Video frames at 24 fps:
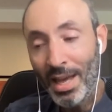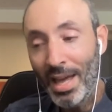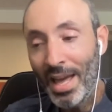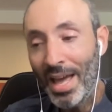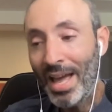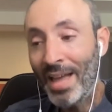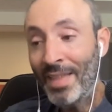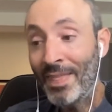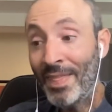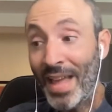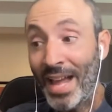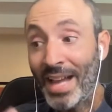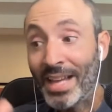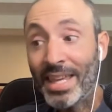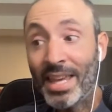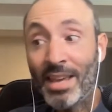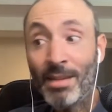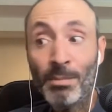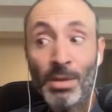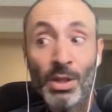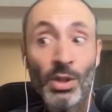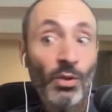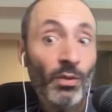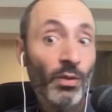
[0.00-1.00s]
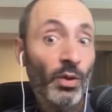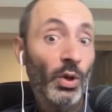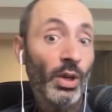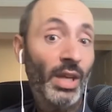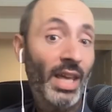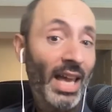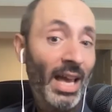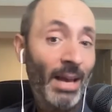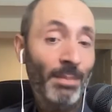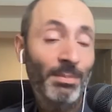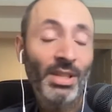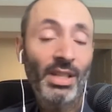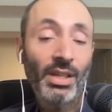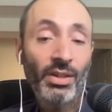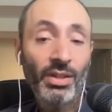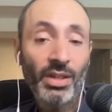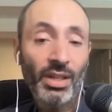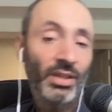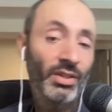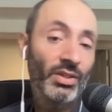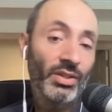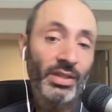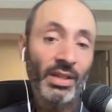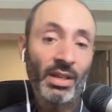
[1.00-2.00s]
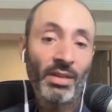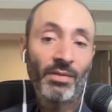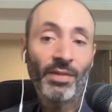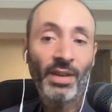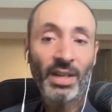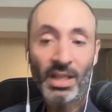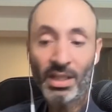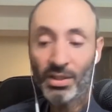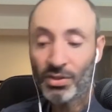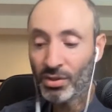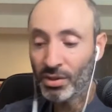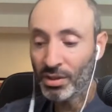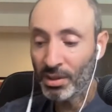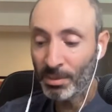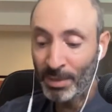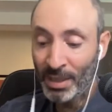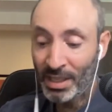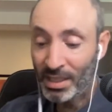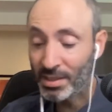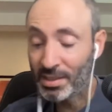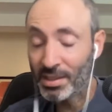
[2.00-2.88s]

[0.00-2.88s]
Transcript: And that gave me the vocabulary to understand financial independence.